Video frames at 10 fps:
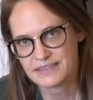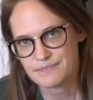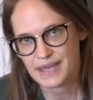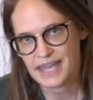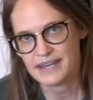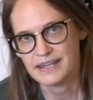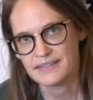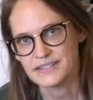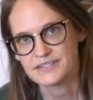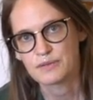the bed
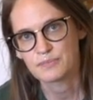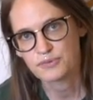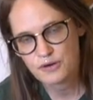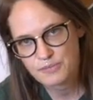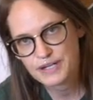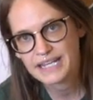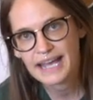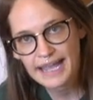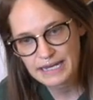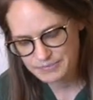in this appropriate
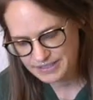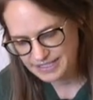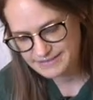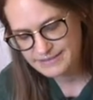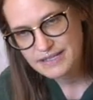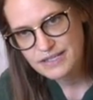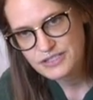hide place.